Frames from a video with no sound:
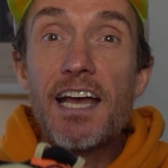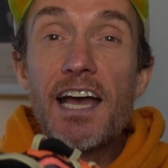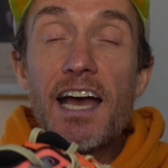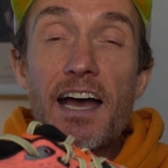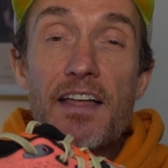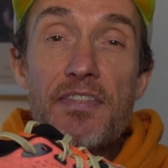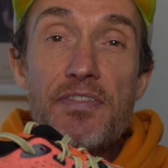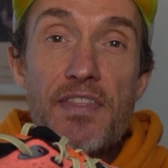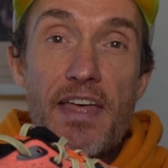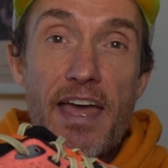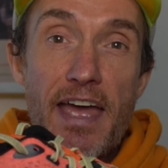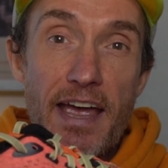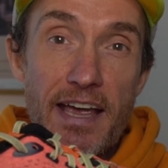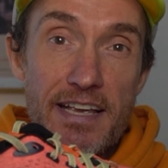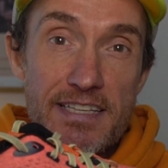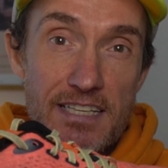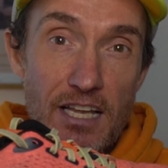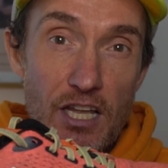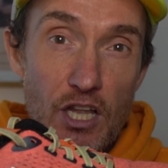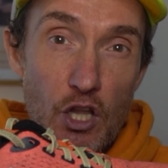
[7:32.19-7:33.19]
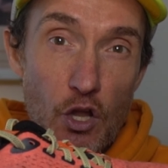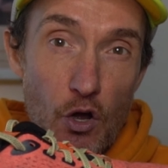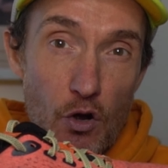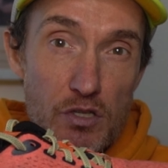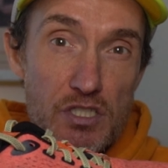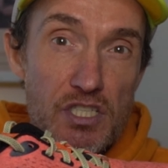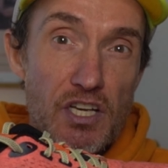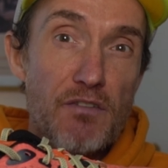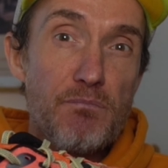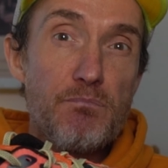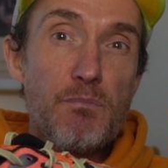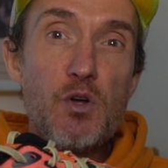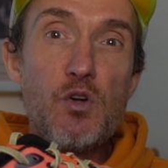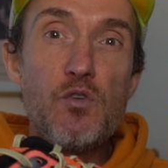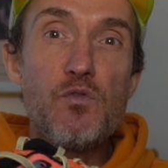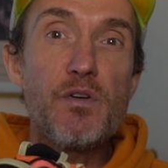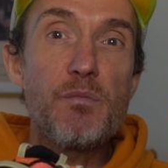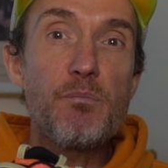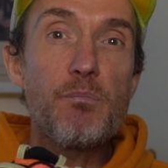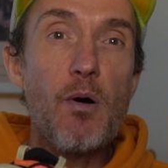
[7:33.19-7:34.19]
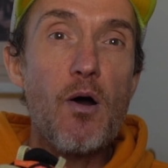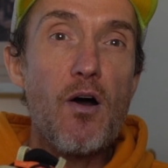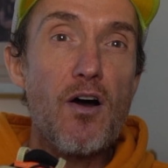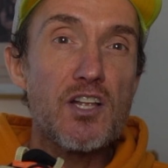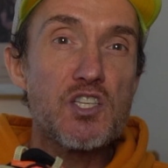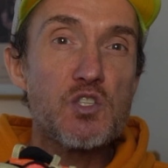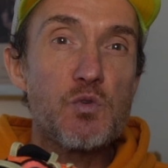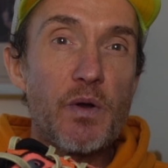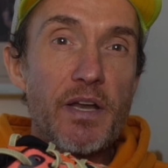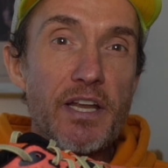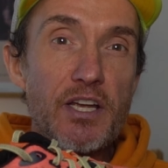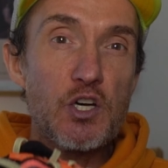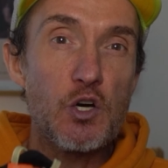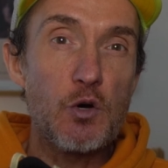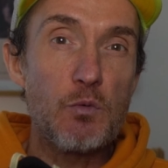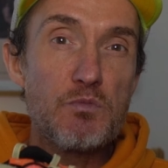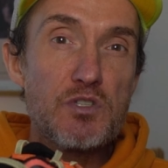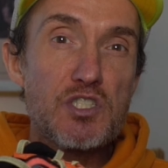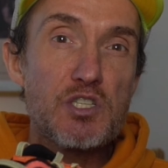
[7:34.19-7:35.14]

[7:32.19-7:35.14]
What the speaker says: and there is a lot of moving parts when it comes